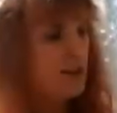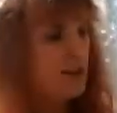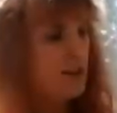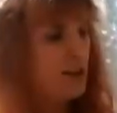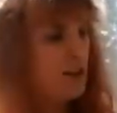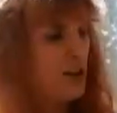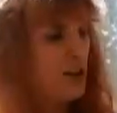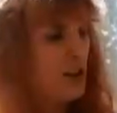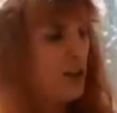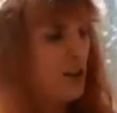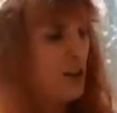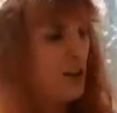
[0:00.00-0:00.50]

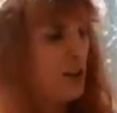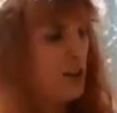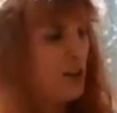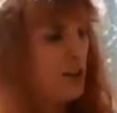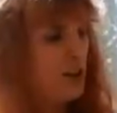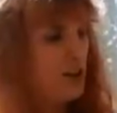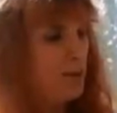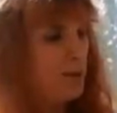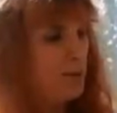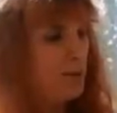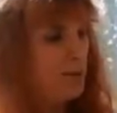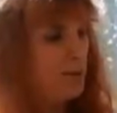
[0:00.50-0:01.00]

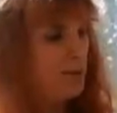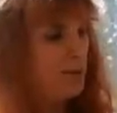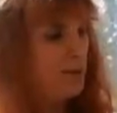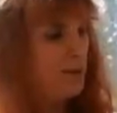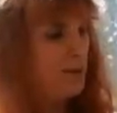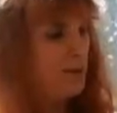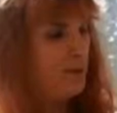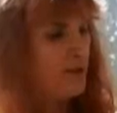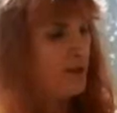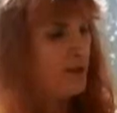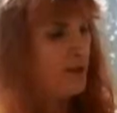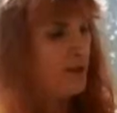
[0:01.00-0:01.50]
So,
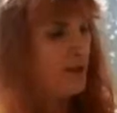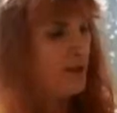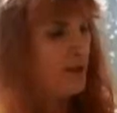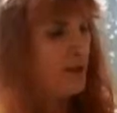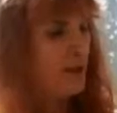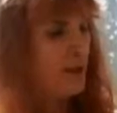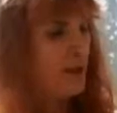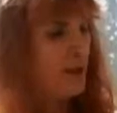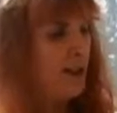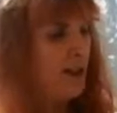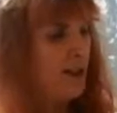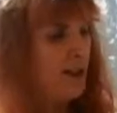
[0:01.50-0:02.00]

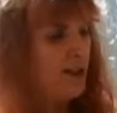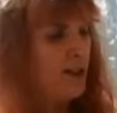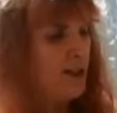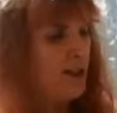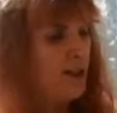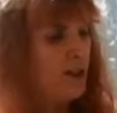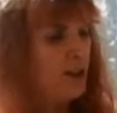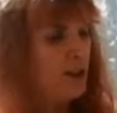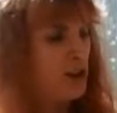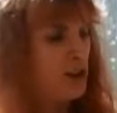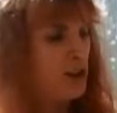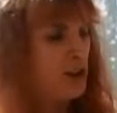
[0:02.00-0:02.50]
and
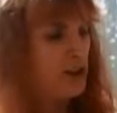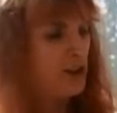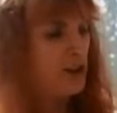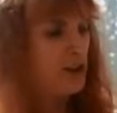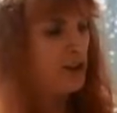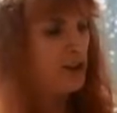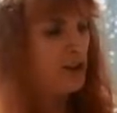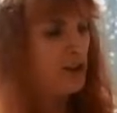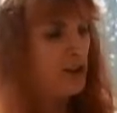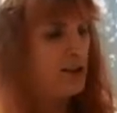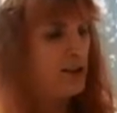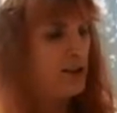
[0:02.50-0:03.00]
they're just
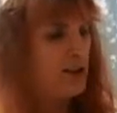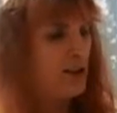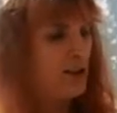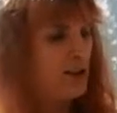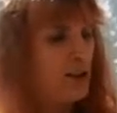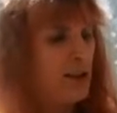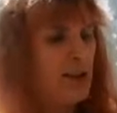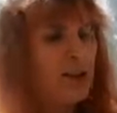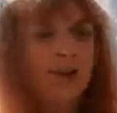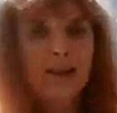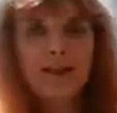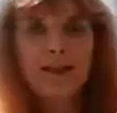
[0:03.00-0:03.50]

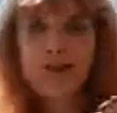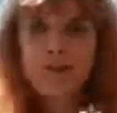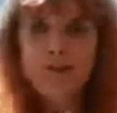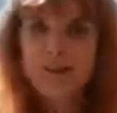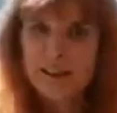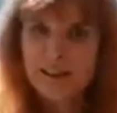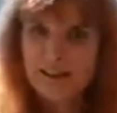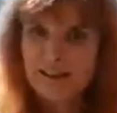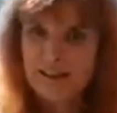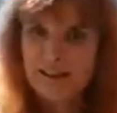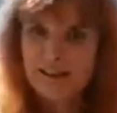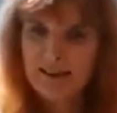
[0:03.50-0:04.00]
little
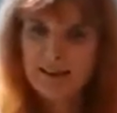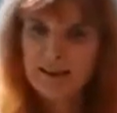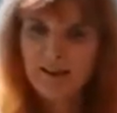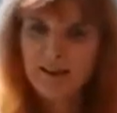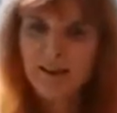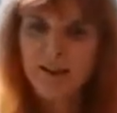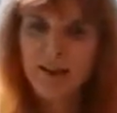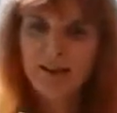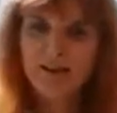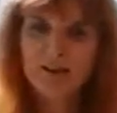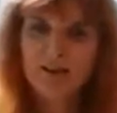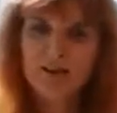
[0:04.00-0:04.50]
pieces of
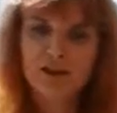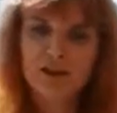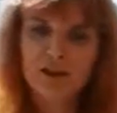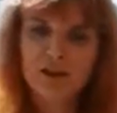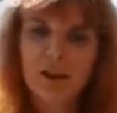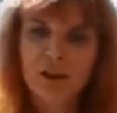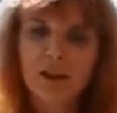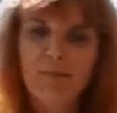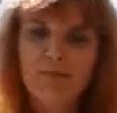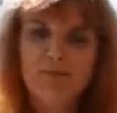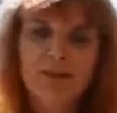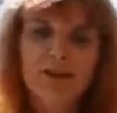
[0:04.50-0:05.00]
metal
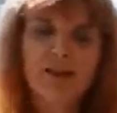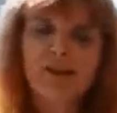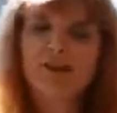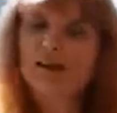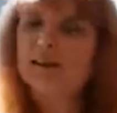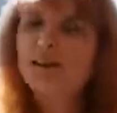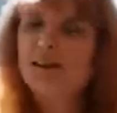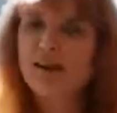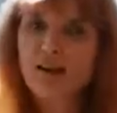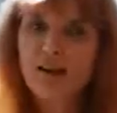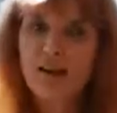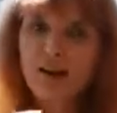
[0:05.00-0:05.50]
shaped
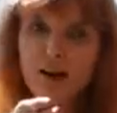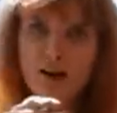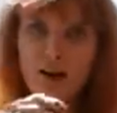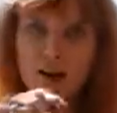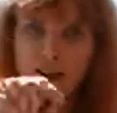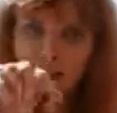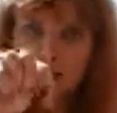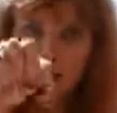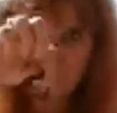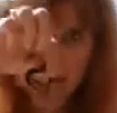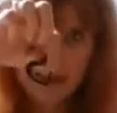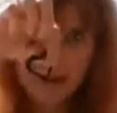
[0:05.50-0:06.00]
into
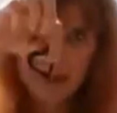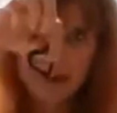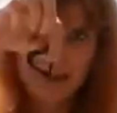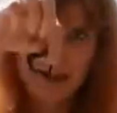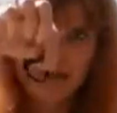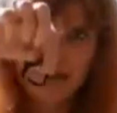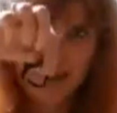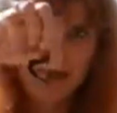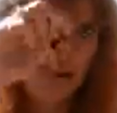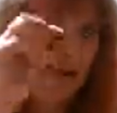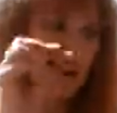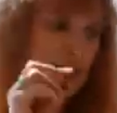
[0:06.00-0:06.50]
hearts
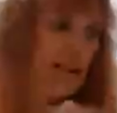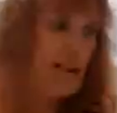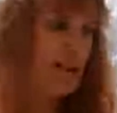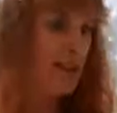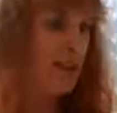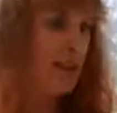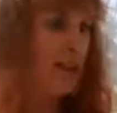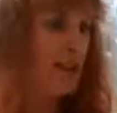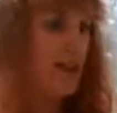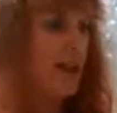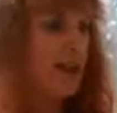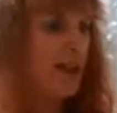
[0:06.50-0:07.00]
and things
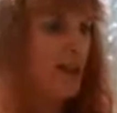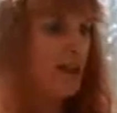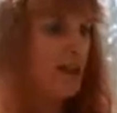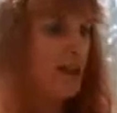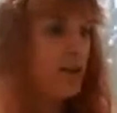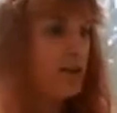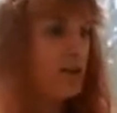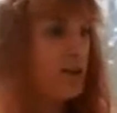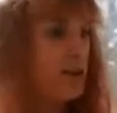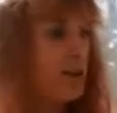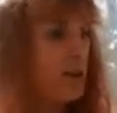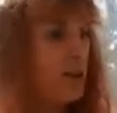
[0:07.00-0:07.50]
like that.
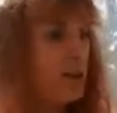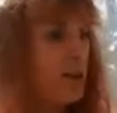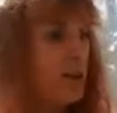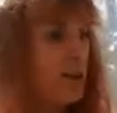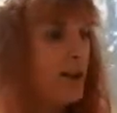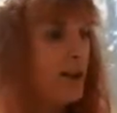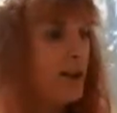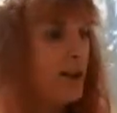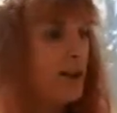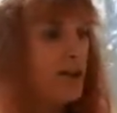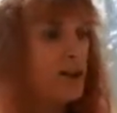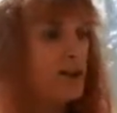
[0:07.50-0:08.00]
I'll show you
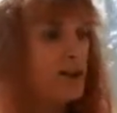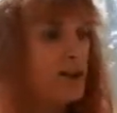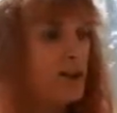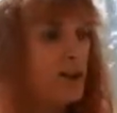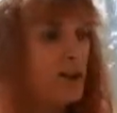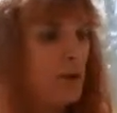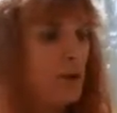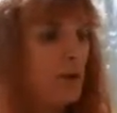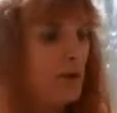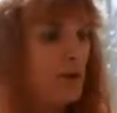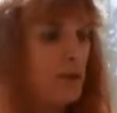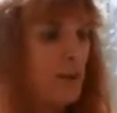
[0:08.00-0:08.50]
how to
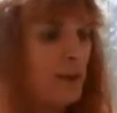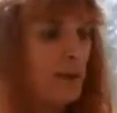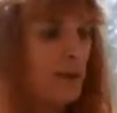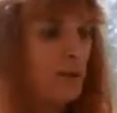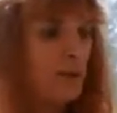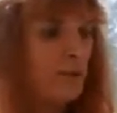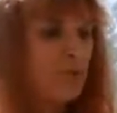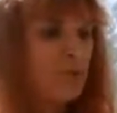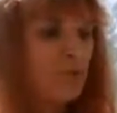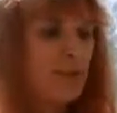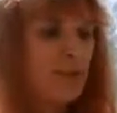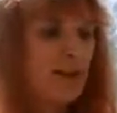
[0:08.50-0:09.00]
do a
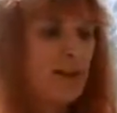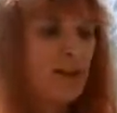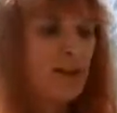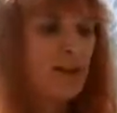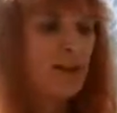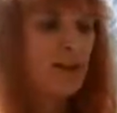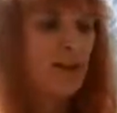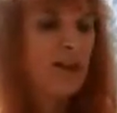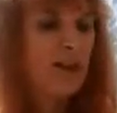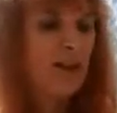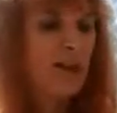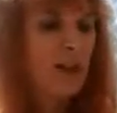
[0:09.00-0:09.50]
frame
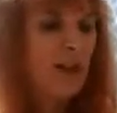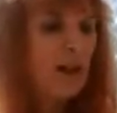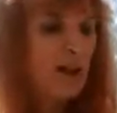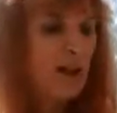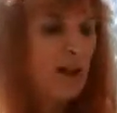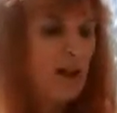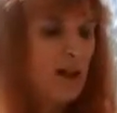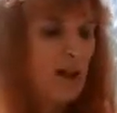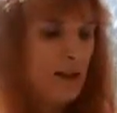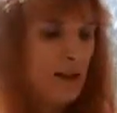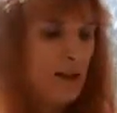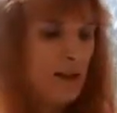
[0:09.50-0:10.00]

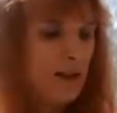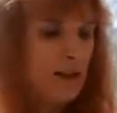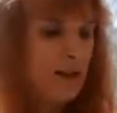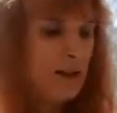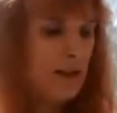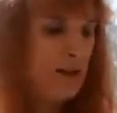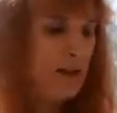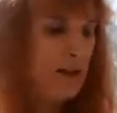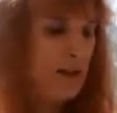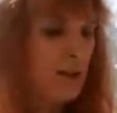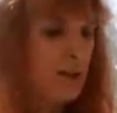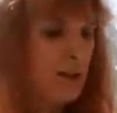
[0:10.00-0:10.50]
a
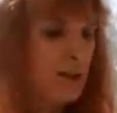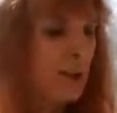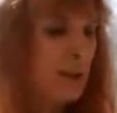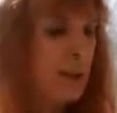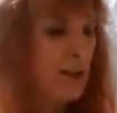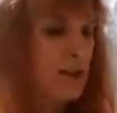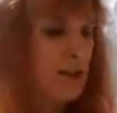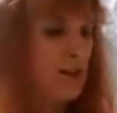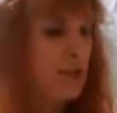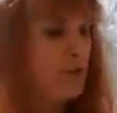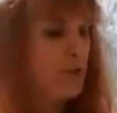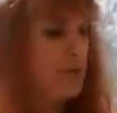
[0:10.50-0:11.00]
little
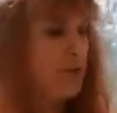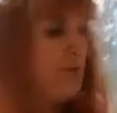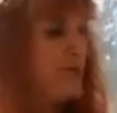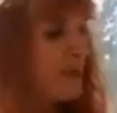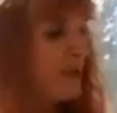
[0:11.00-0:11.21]
later.